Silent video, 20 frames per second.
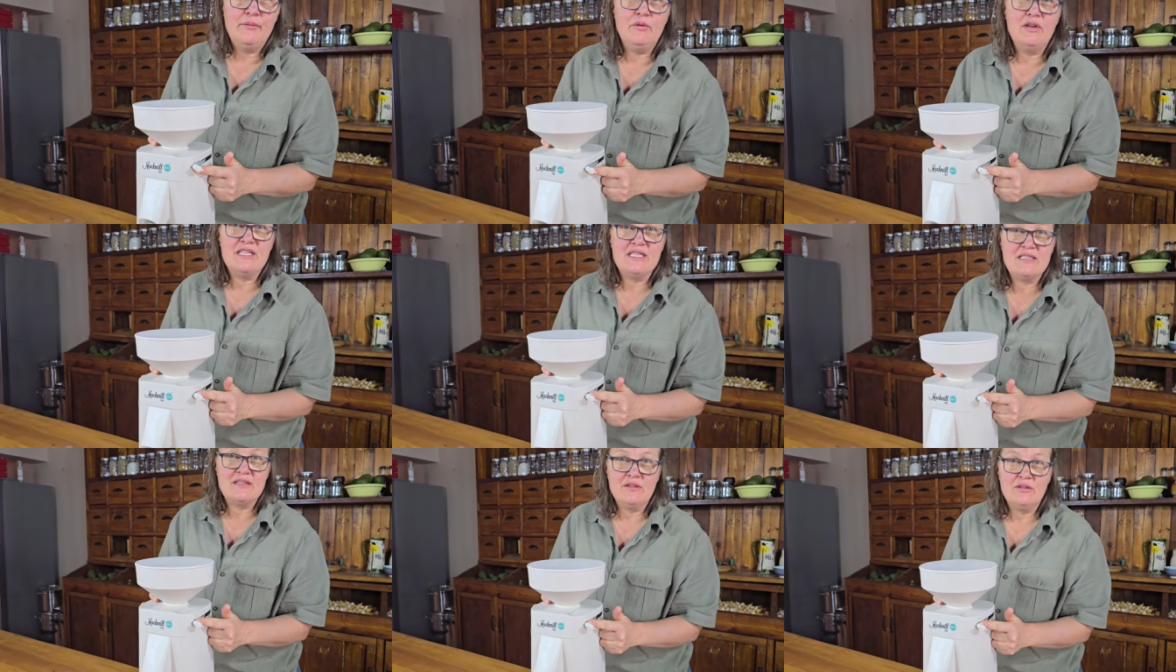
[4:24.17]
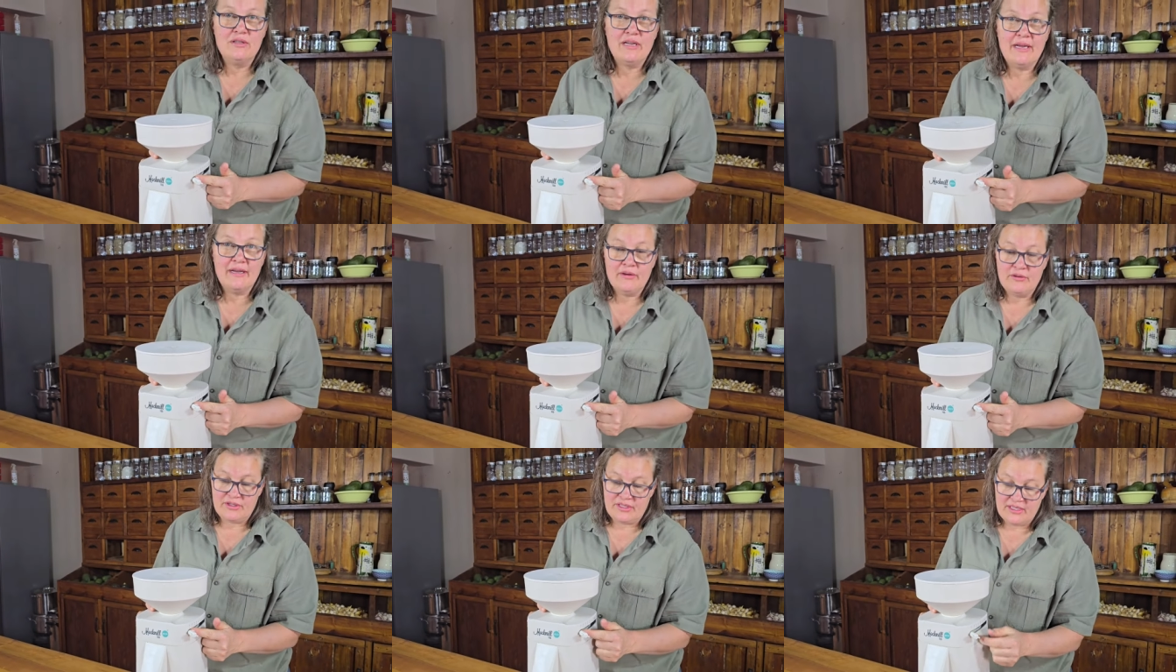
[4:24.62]
we still
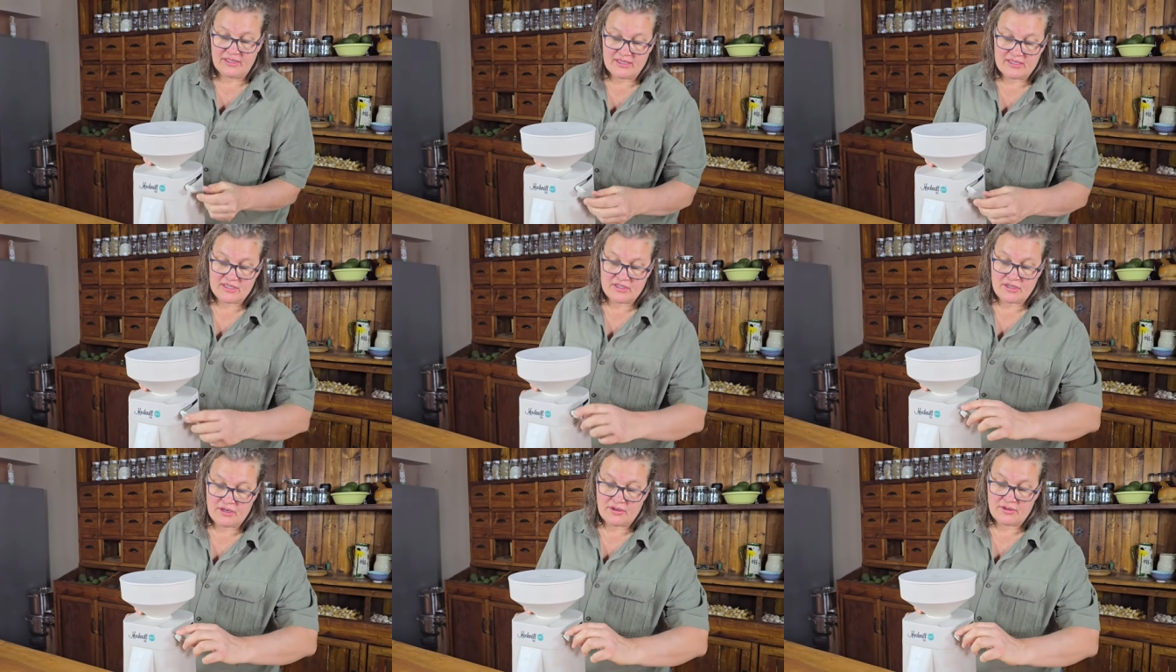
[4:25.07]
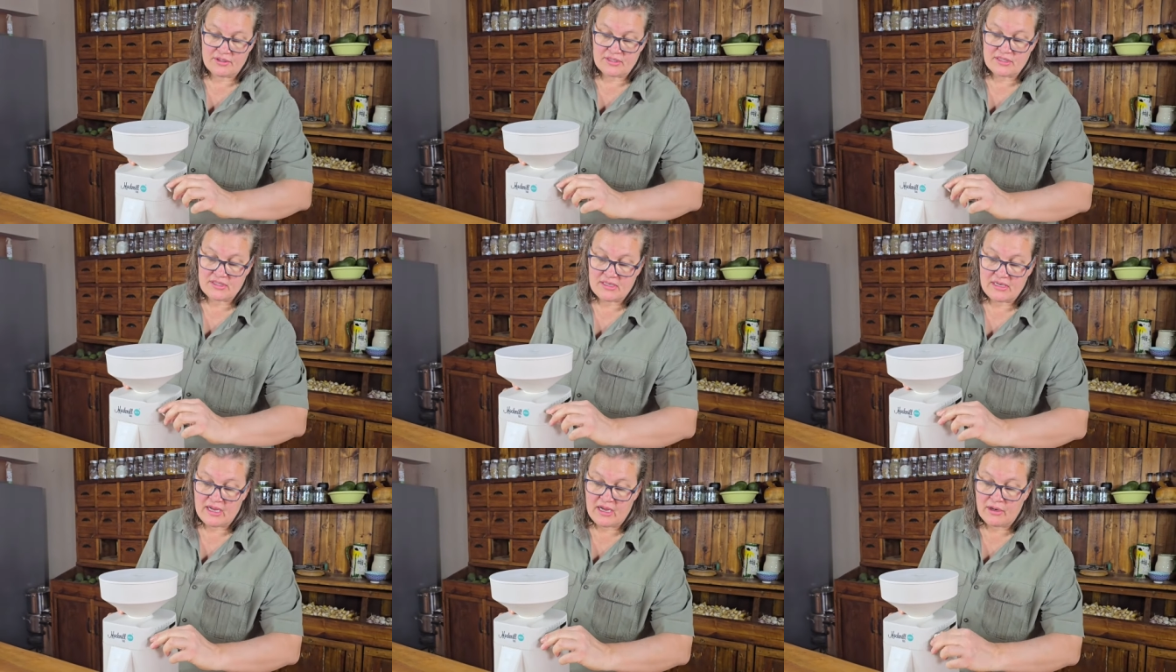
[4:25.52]
cannot hear the stones.
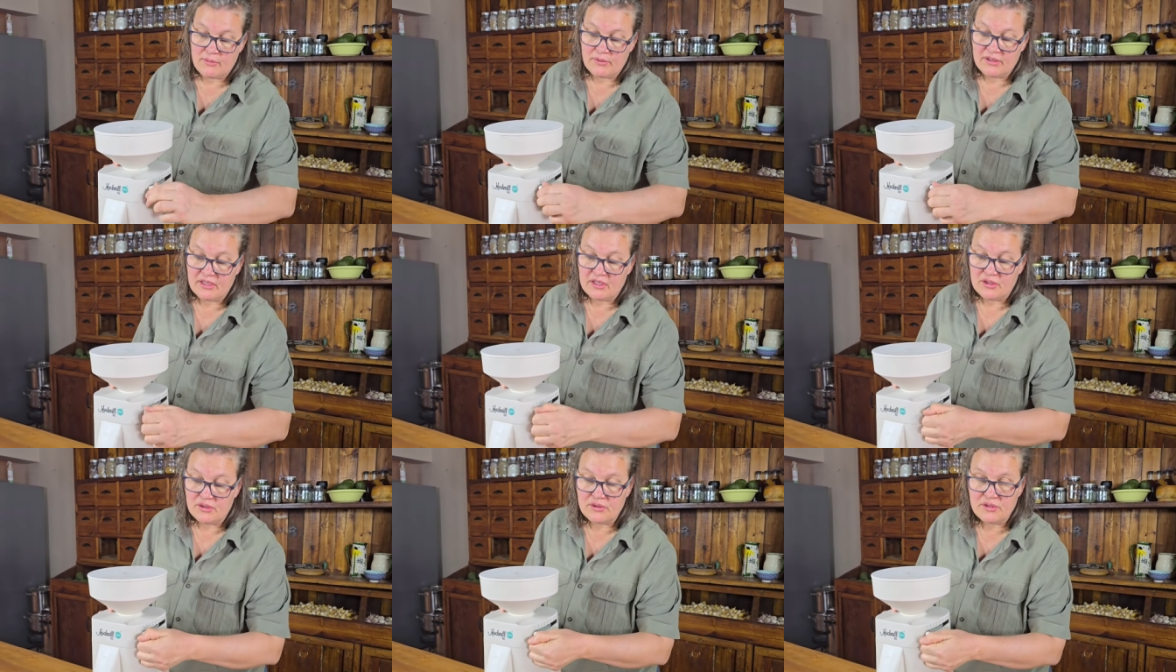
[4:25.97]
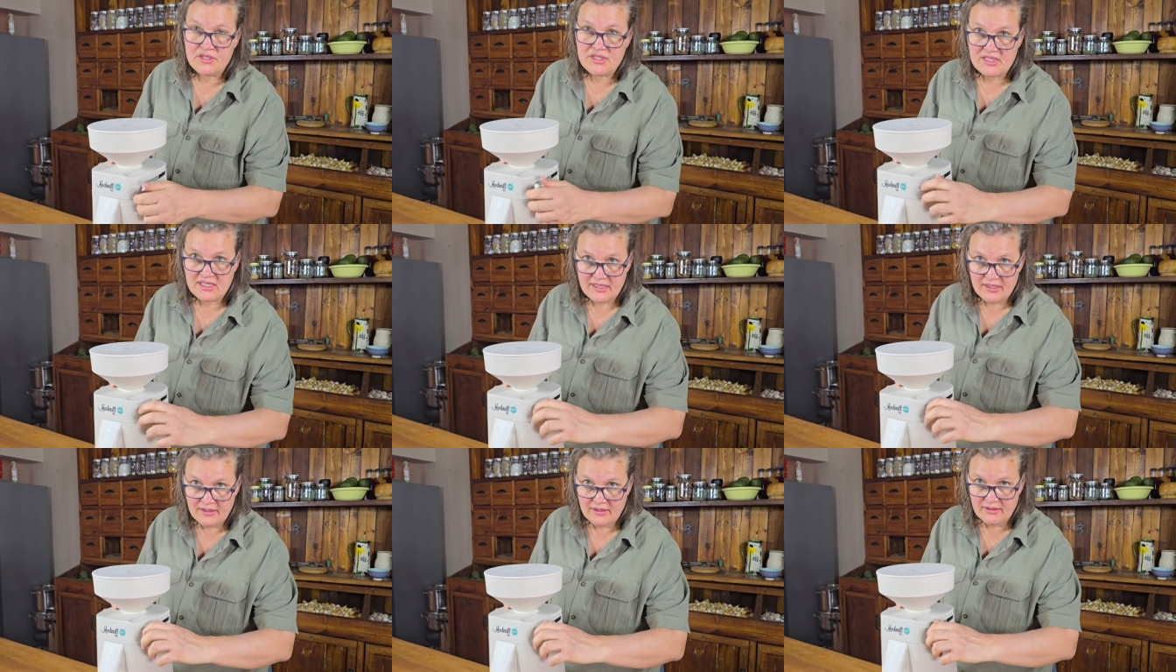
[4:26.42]
Now we loosen